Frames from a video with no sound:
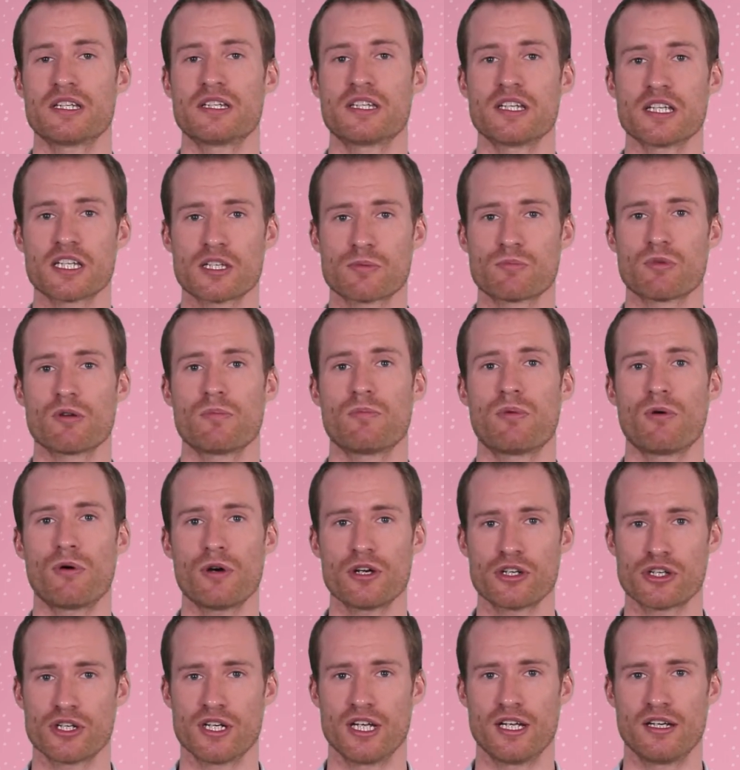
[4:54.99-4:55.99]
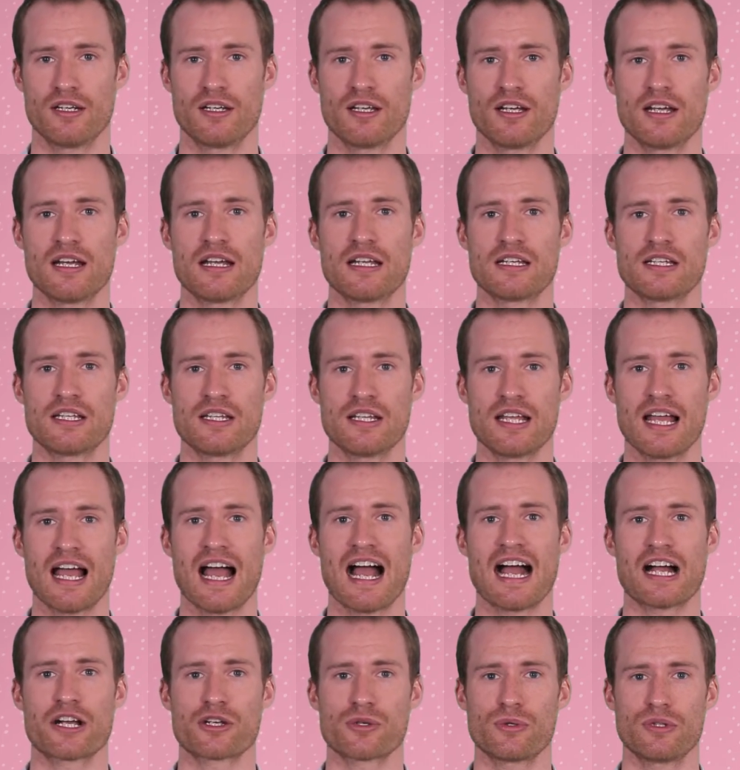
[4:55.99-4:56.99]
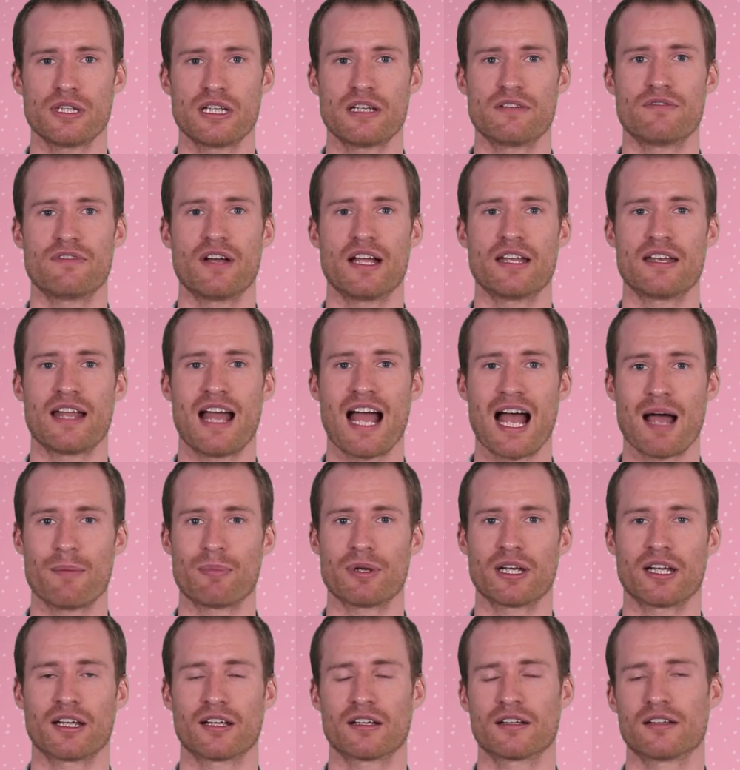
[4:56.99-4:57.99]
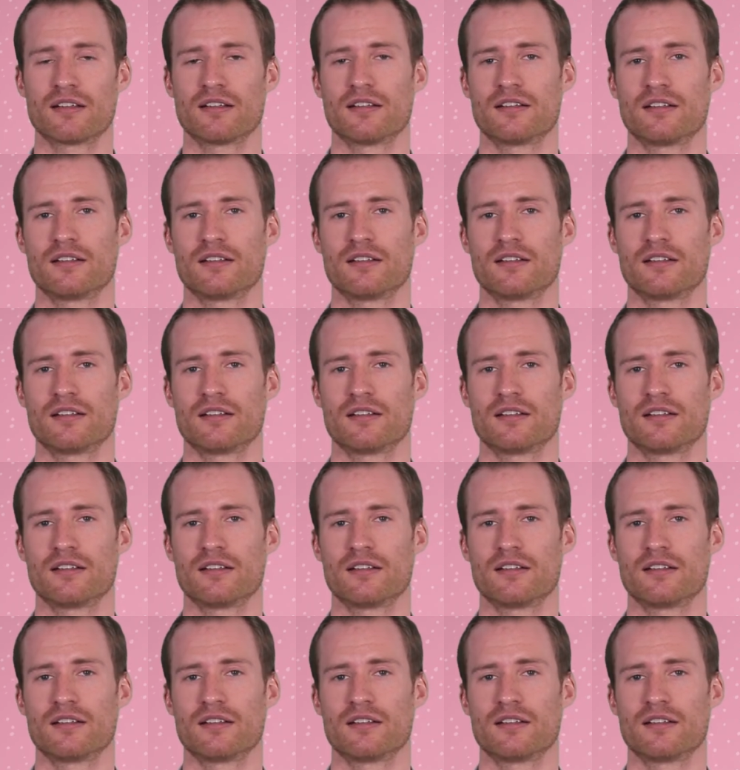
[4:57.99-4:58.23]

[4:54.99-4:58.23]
disproportionate to the actual event happening.